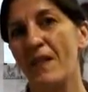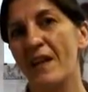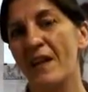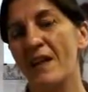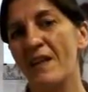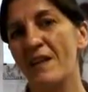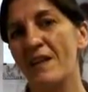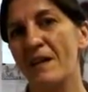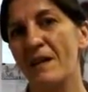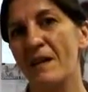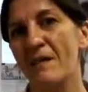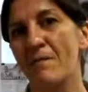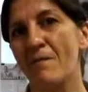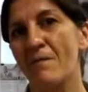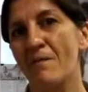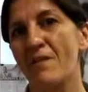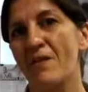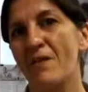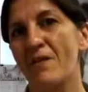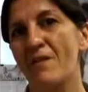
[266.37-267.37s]
And
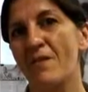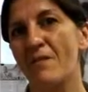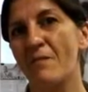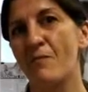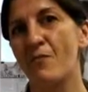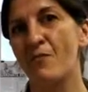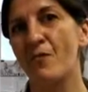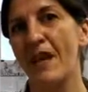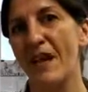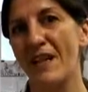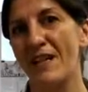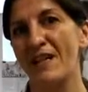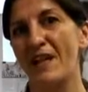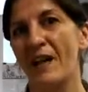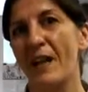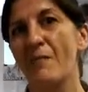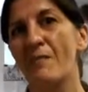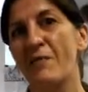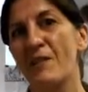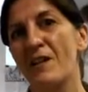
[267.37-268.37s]
I'm doing more
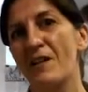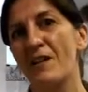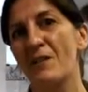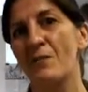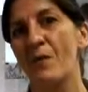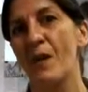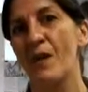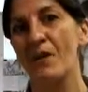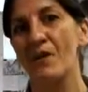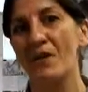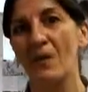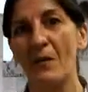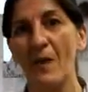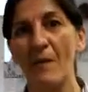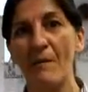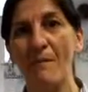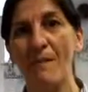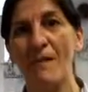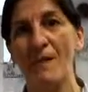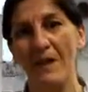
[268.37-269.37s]
landscape work as well, so
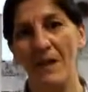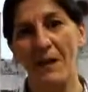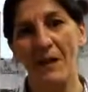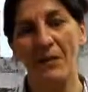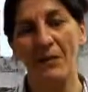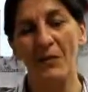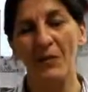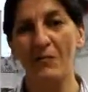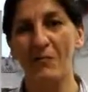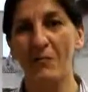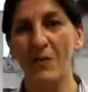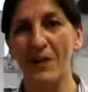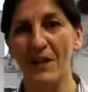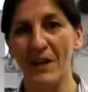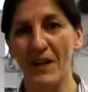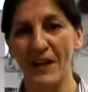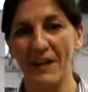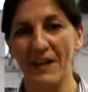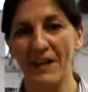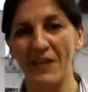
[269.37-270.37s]
I'm sort of
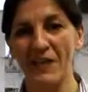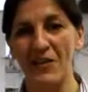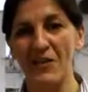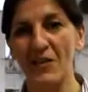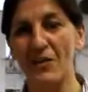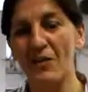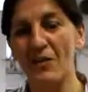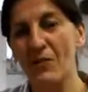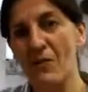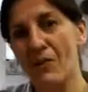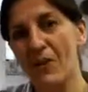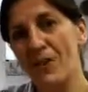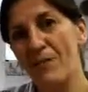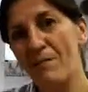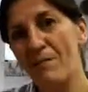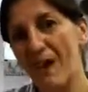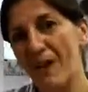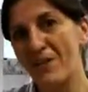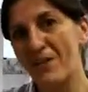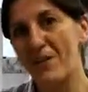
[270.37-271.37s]
working the 2
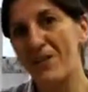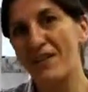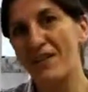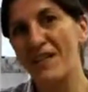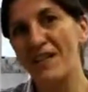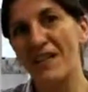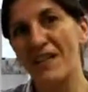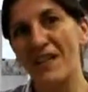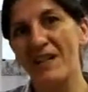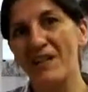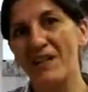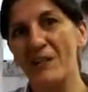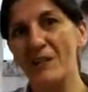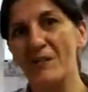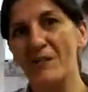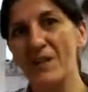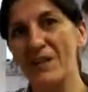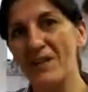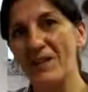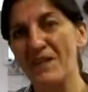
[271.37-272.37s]
passions in
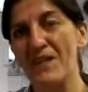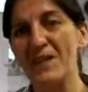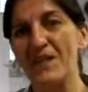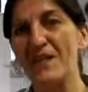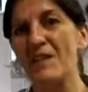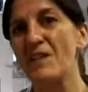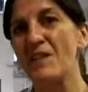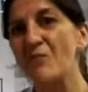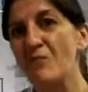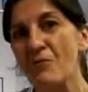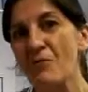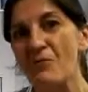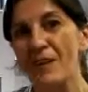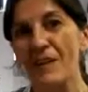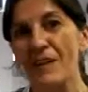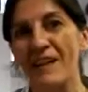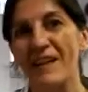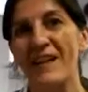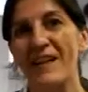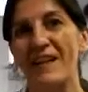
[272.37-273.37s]
tandem, garden design and
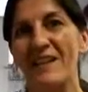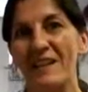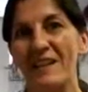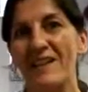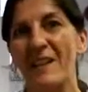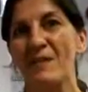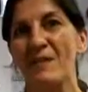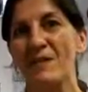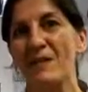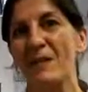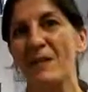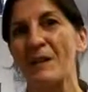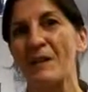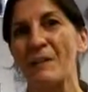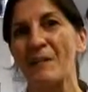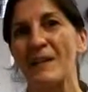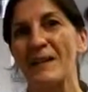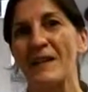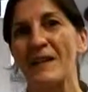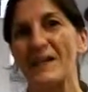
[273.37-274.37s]
drawing, at the same time.